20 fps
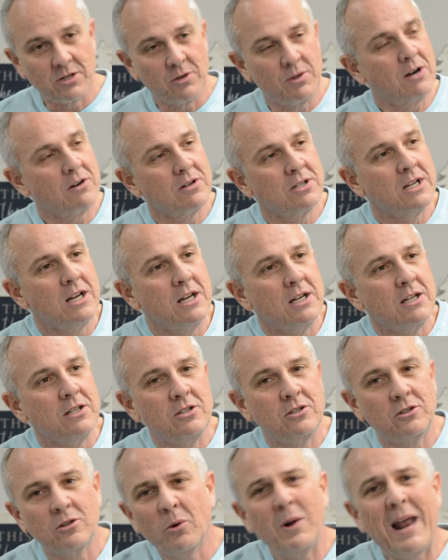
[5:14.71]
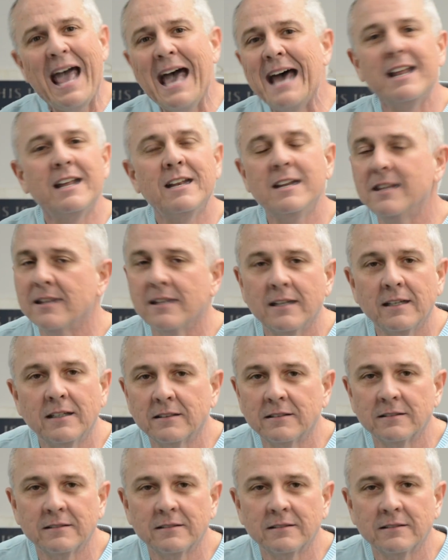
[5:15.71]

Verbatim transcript: So there, you don't add anything.